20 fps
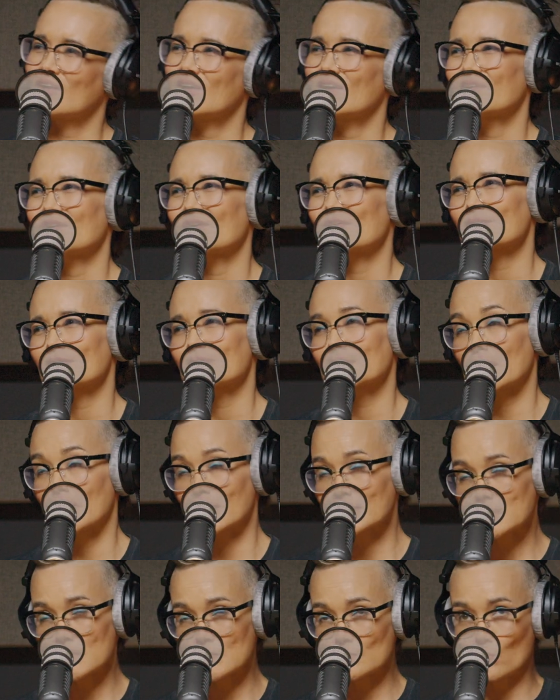No, not really.
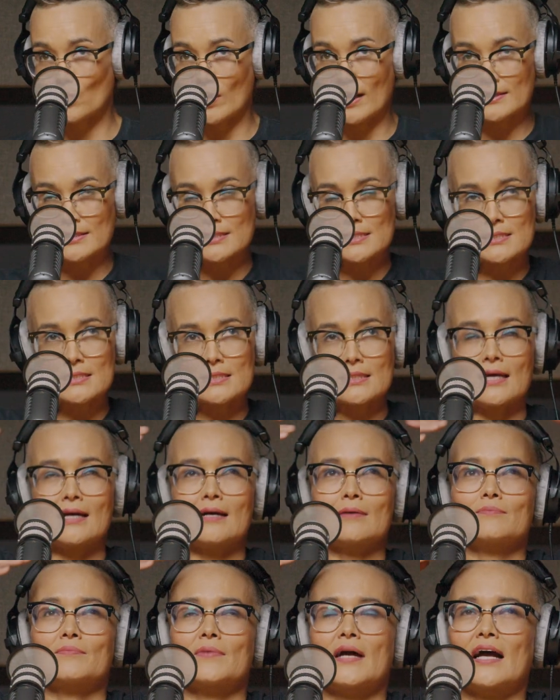I did once
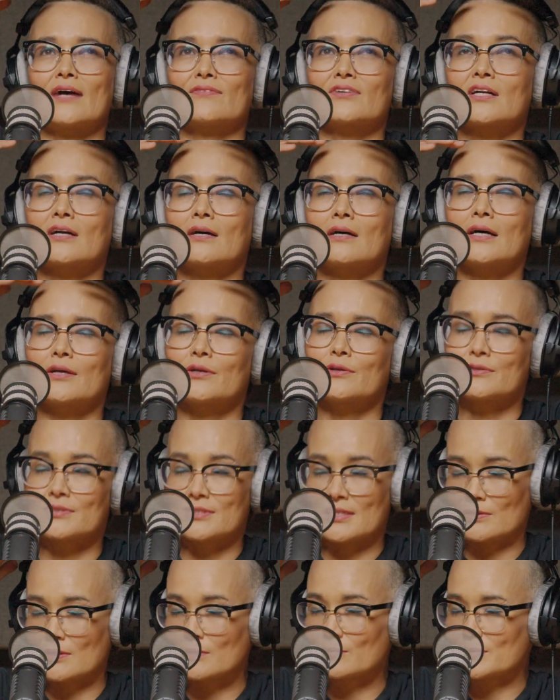have a guy
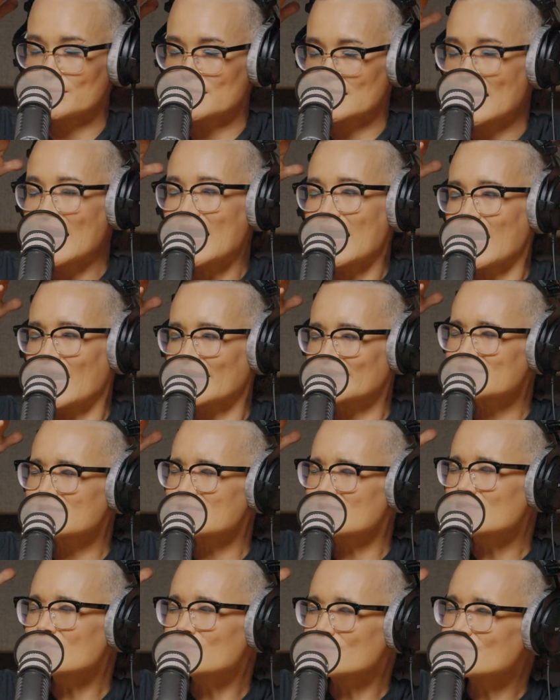who was an
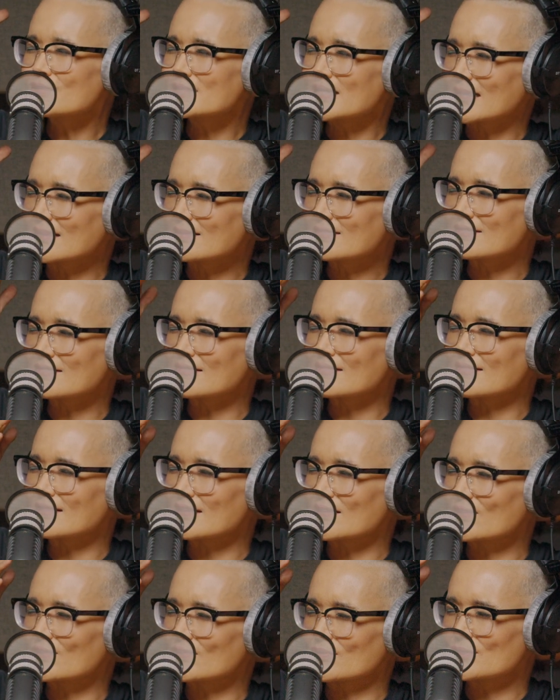artist in Newtown,
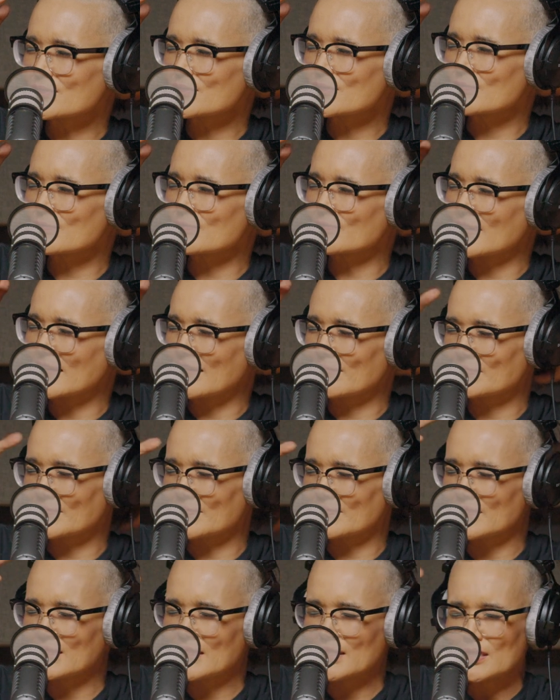Sydney, who used to
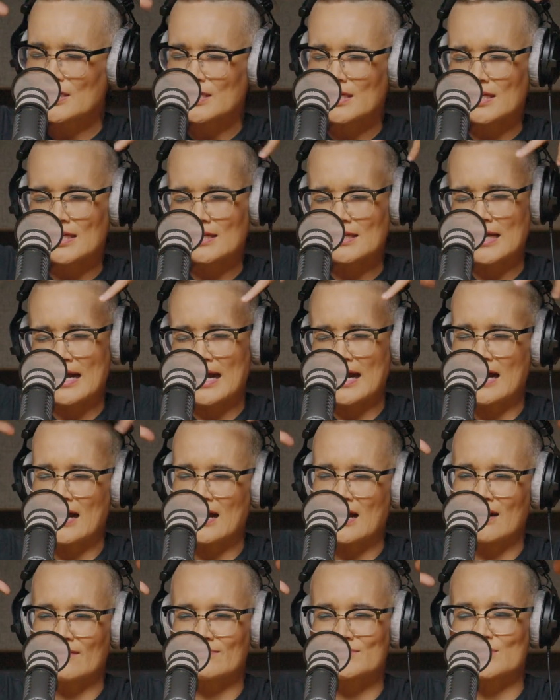
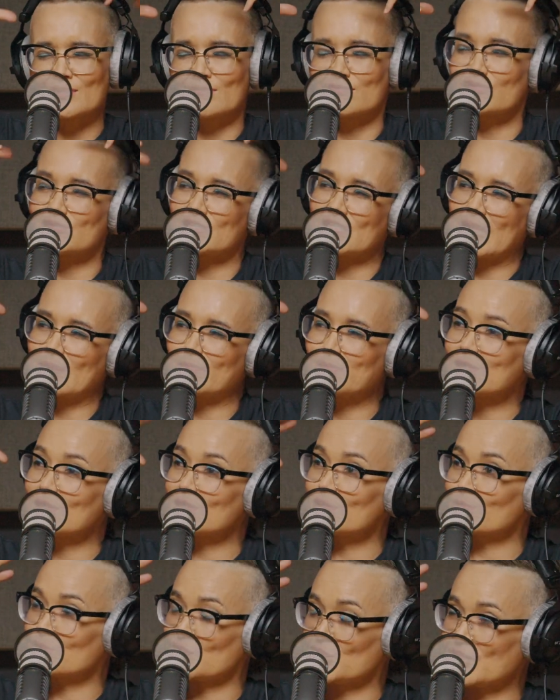carve sort of shapes
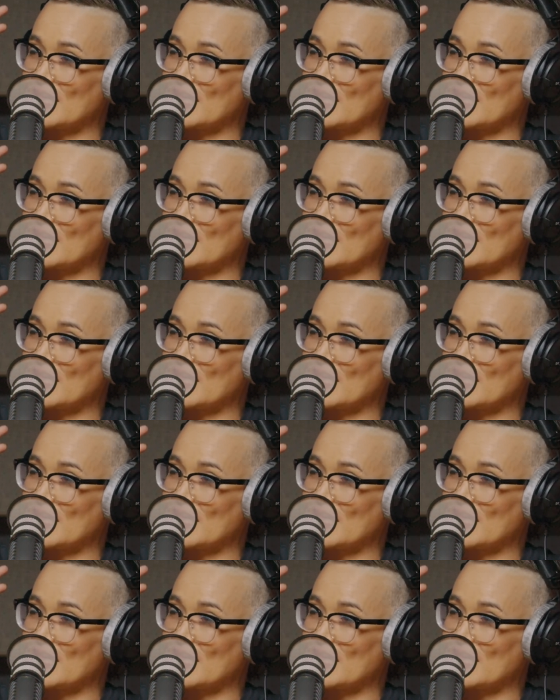into a